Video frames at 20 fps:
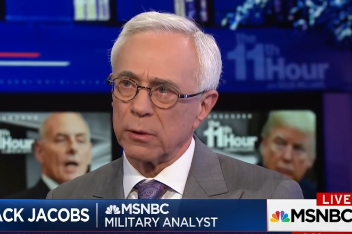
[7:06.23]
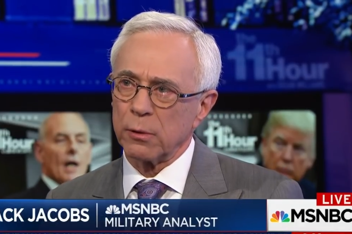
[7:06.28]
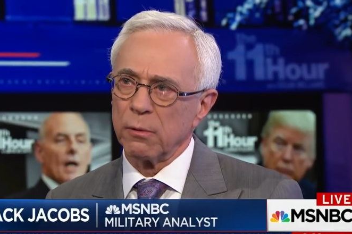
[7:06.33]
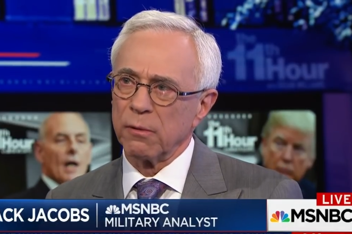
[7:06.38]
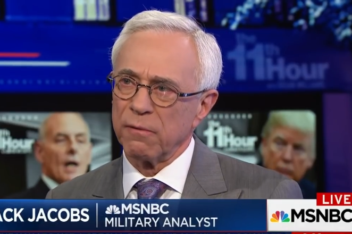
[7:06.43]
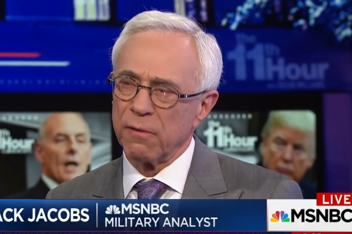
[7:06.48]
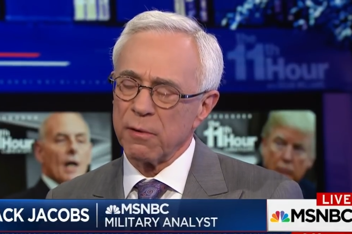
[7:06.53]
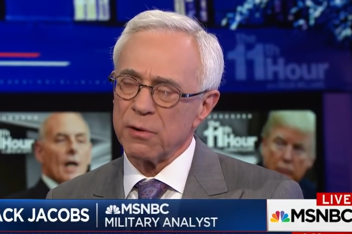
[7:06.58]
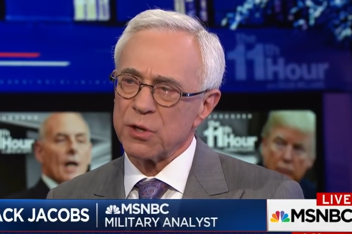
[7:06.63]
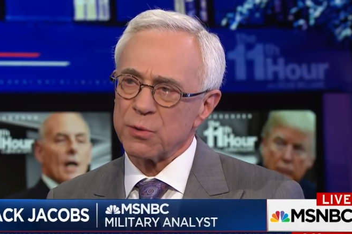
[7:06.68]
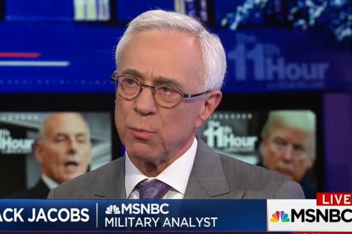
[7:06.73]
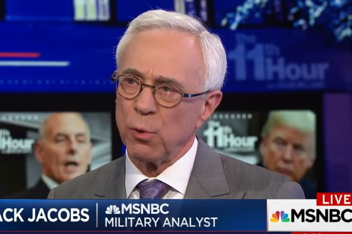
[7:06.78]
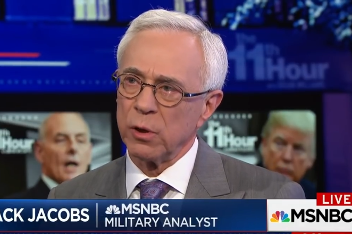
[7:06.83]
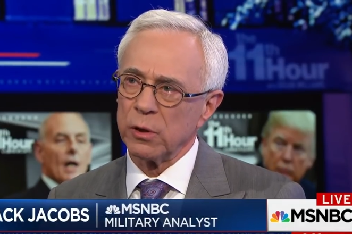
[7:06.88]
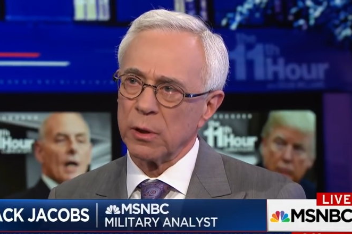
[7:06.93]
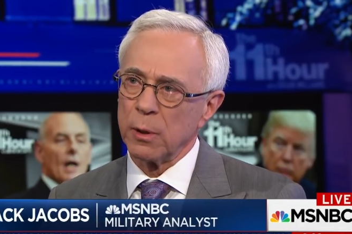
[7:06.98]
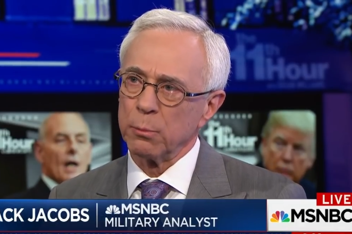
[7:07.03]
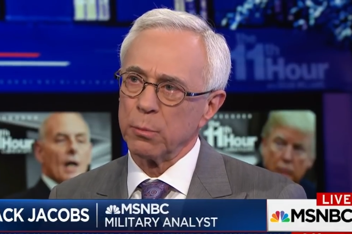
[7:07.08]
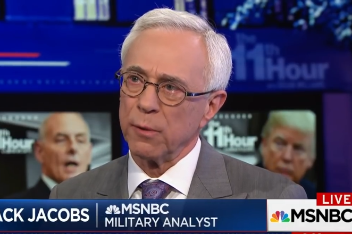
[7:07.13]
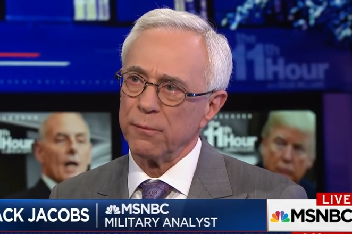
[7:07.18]
Speaker 1: to a very small
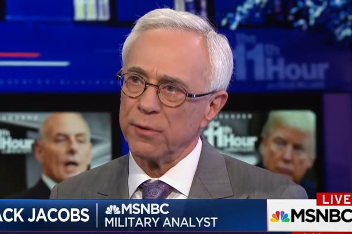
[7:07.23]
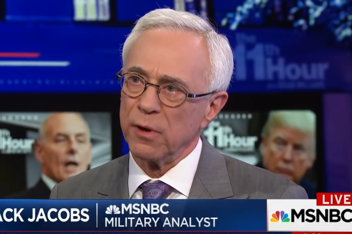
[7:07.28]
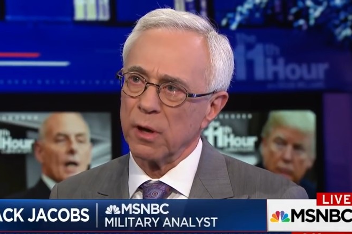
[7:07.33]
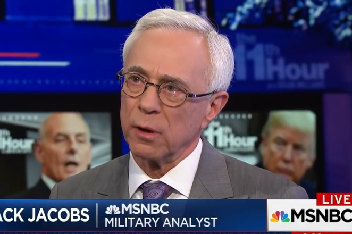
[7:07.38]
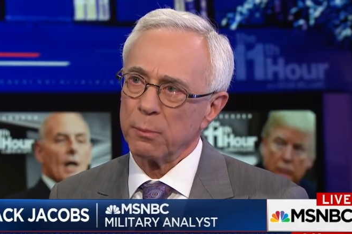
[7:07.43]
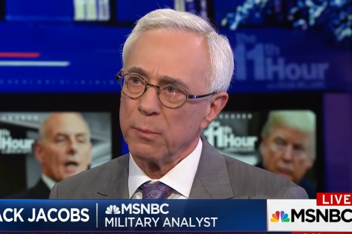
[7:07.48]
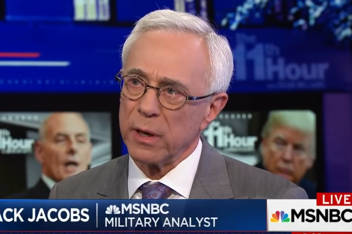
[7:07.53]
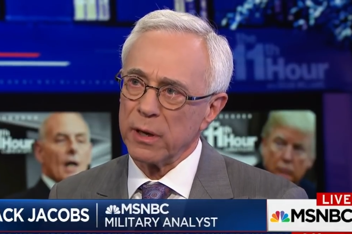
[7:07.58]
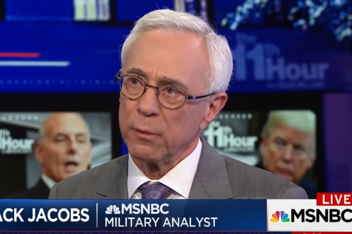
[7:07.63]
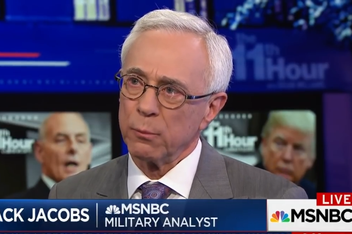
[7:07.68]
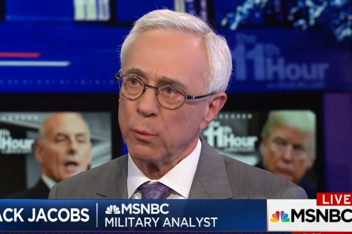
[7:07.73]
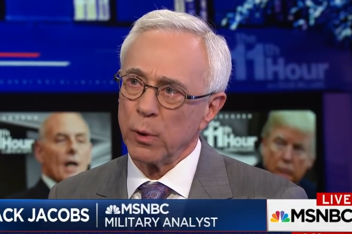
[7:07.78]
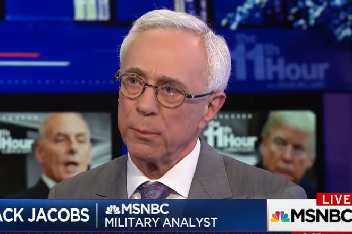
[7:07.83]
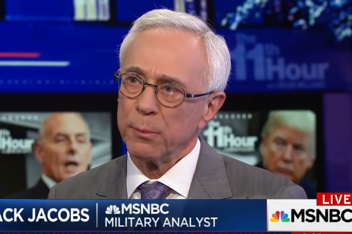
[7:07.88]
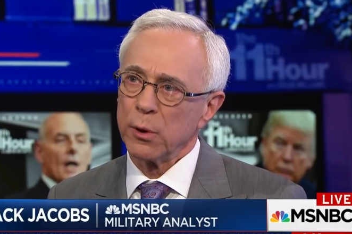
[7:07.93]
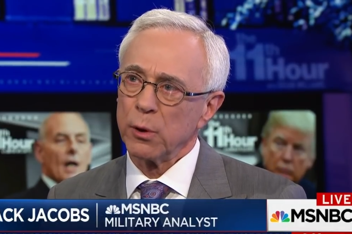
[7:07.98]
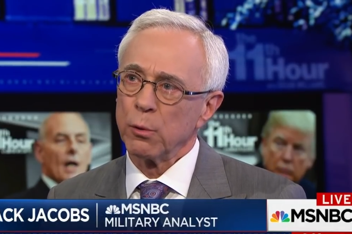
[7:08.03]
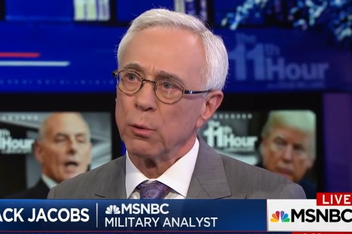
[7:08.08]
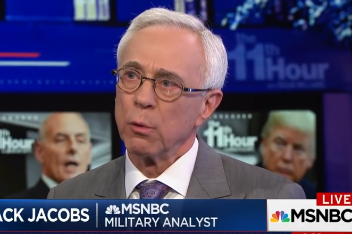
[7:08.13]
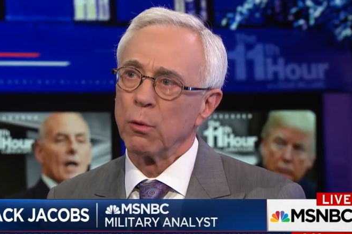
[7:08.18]
number of young men and
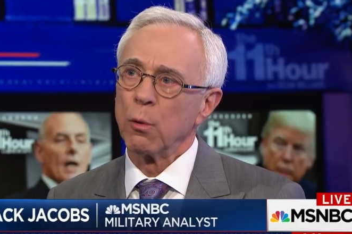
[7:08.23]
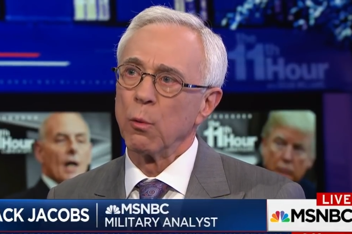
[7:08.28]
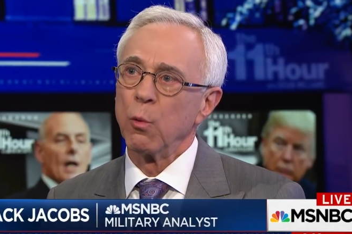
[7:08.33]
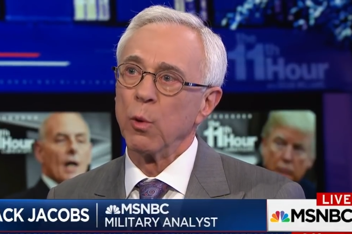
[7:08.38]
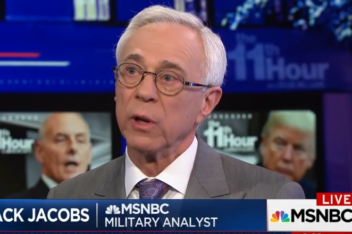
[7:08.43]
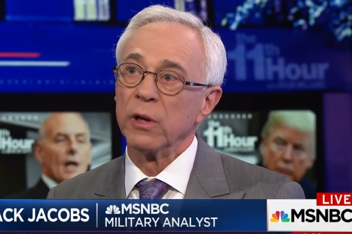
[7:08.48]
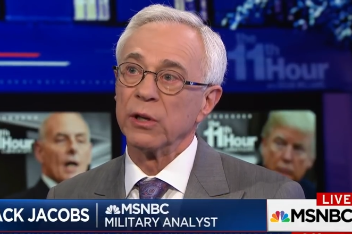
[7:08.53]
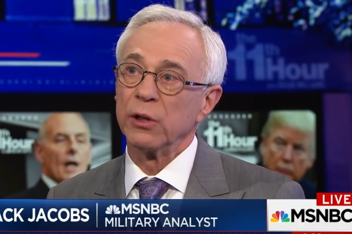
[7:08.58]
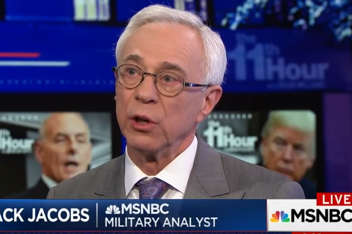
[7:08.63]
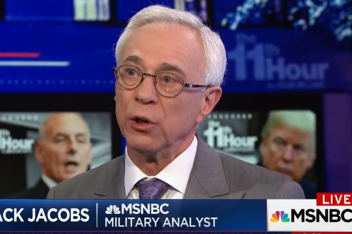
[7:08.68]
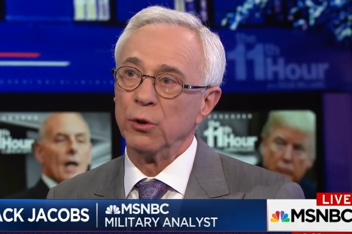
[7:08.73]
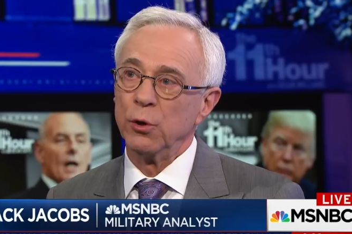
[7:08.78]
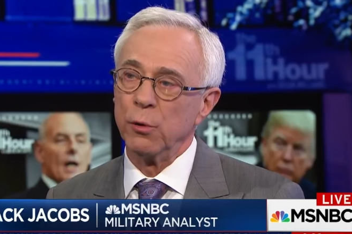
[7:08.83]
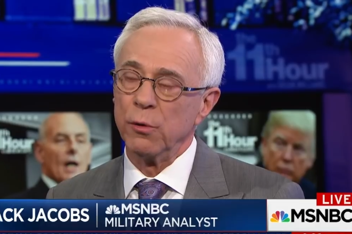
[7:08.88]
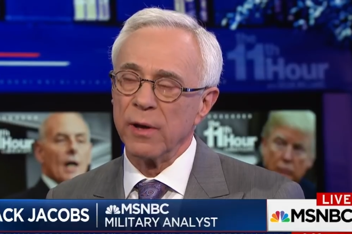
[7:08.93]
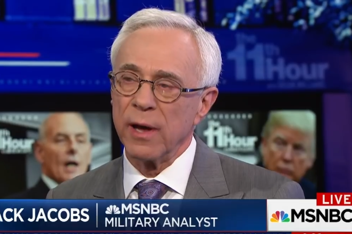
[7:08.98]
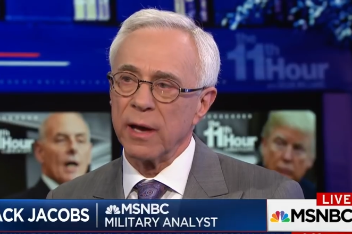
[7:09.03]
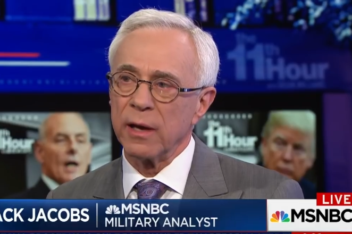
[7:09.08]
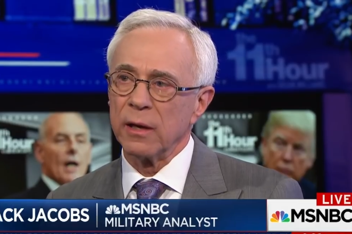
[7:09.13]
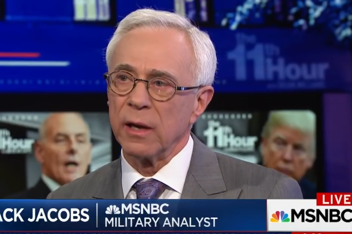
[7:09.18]
women who are willing to do
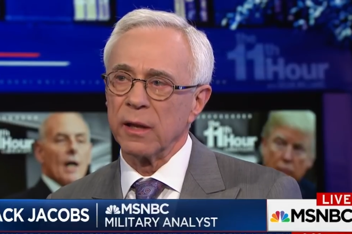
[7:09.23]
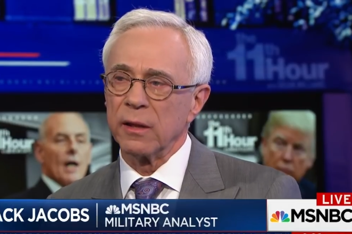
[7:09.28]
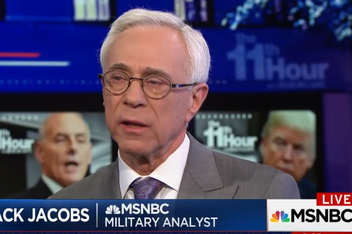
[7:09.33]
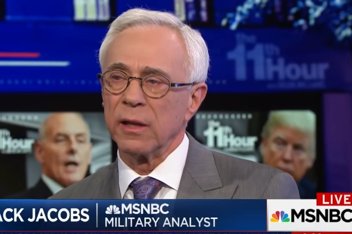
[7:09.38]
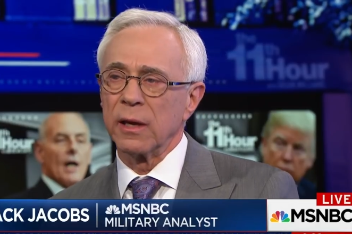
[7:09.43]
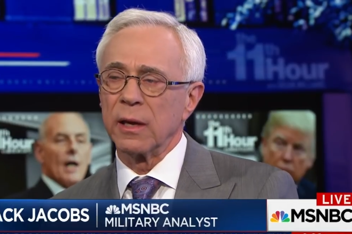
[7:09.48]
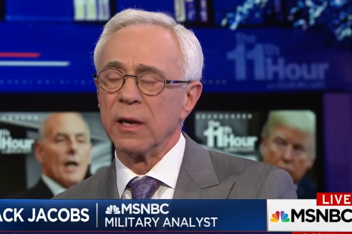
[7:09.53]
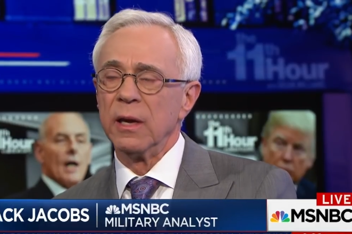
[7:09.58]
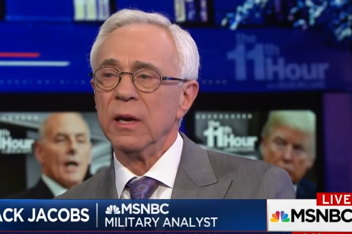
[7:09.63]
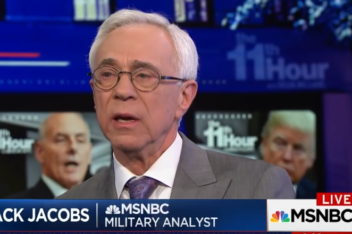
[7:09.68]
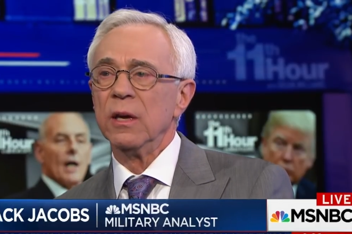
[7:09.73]
that, and I think